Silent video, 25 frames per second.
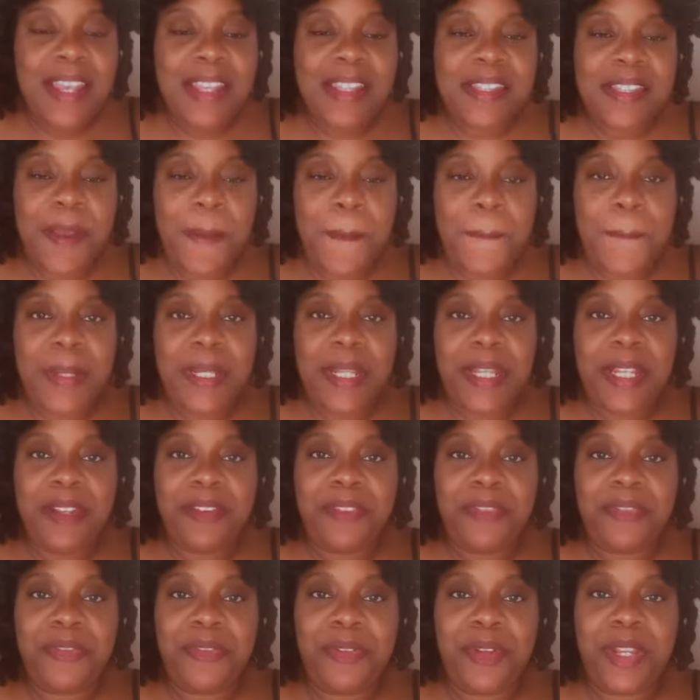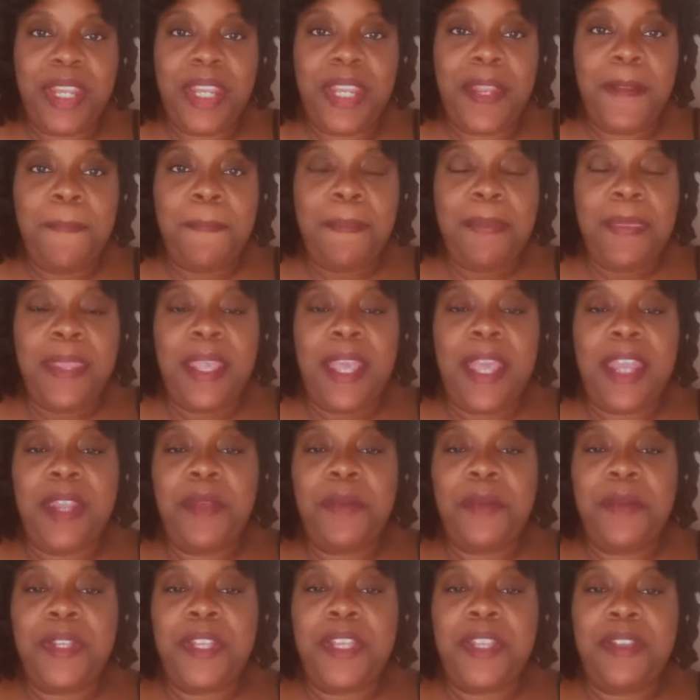It's completely free and
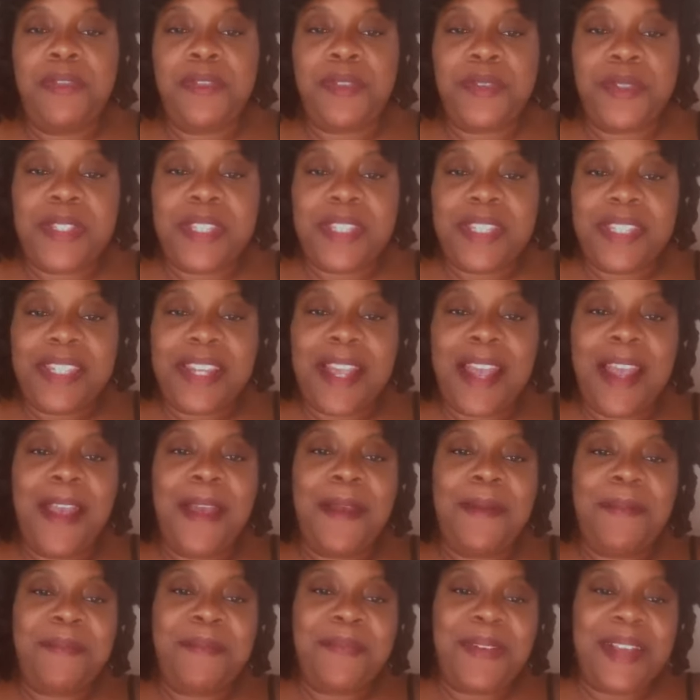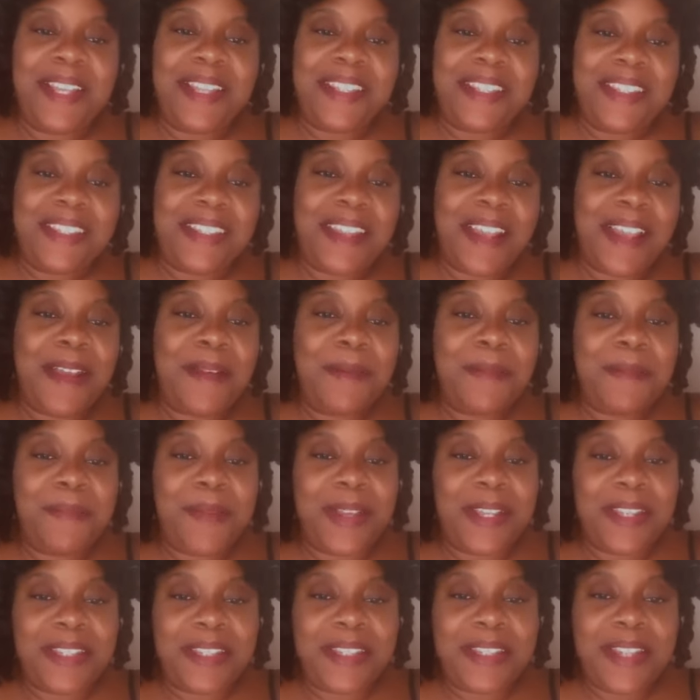it will give you step by
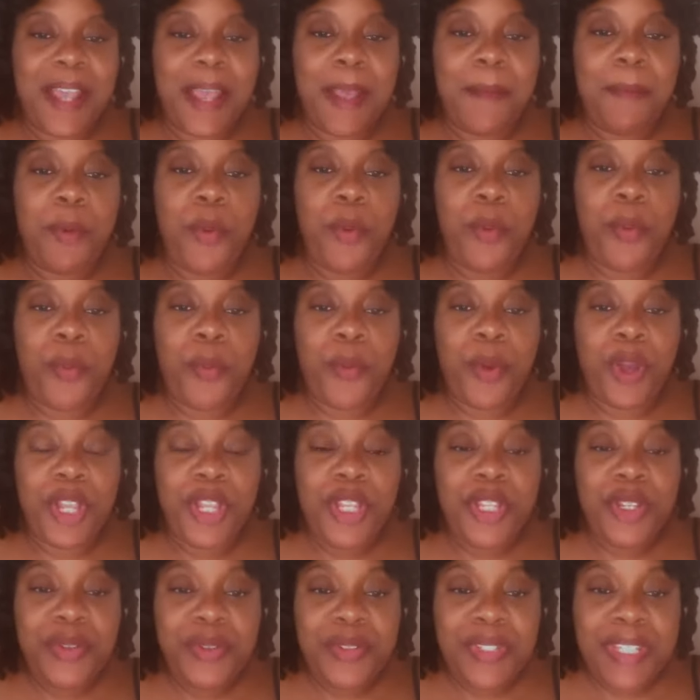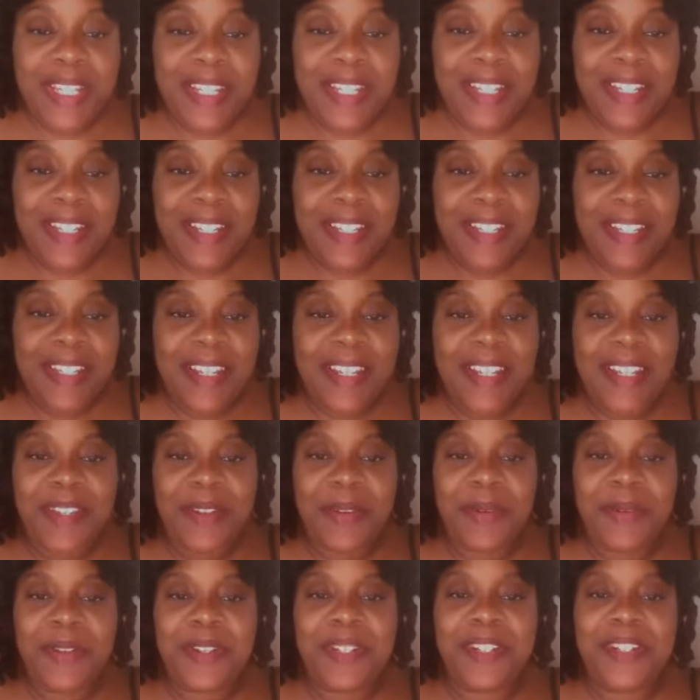step what you need
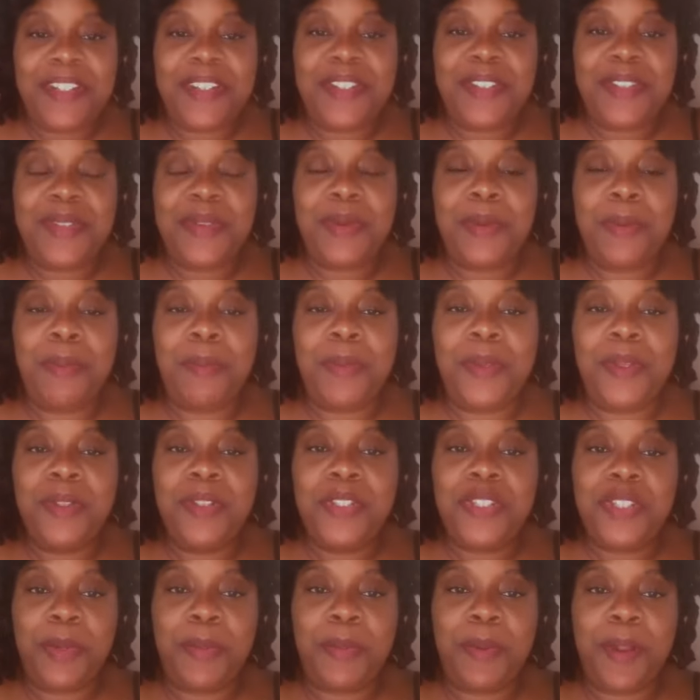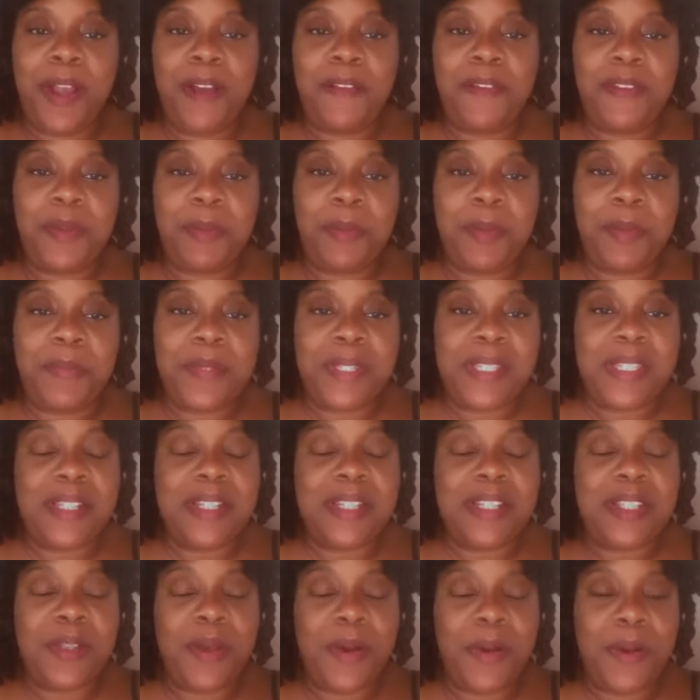in order to build your profitable
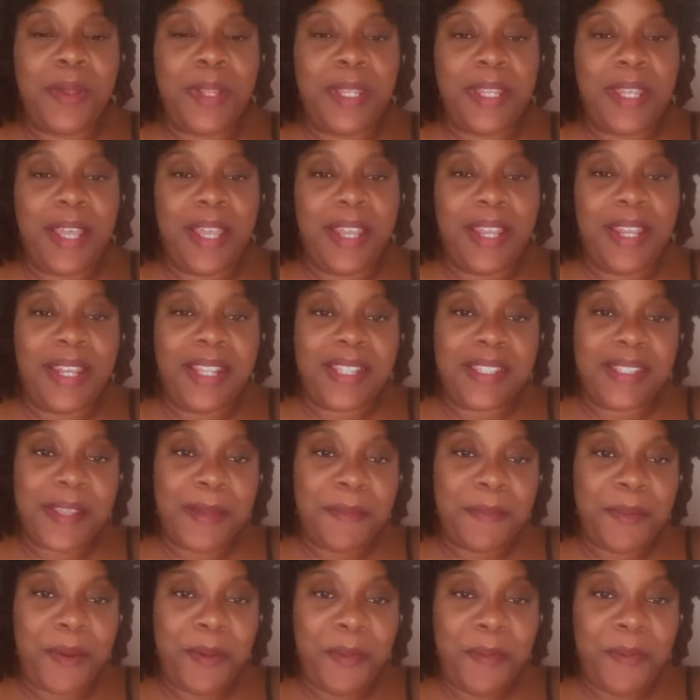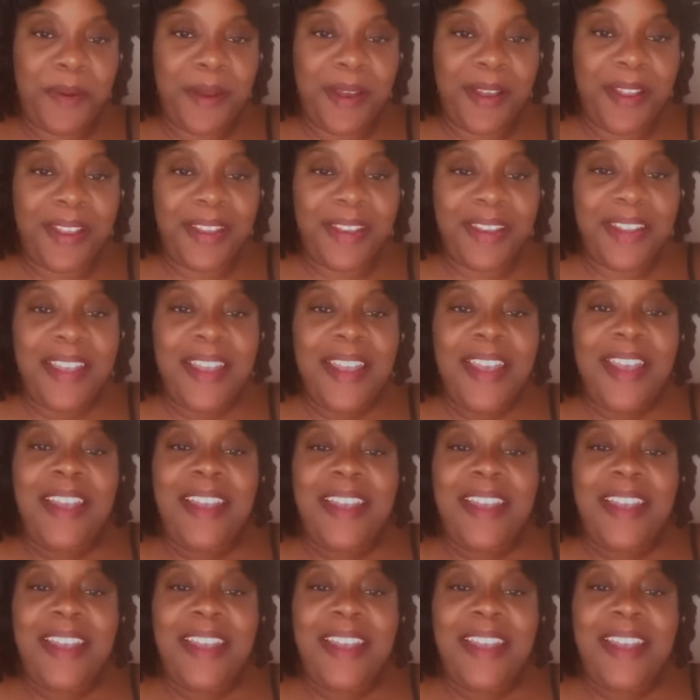business online. That's number one.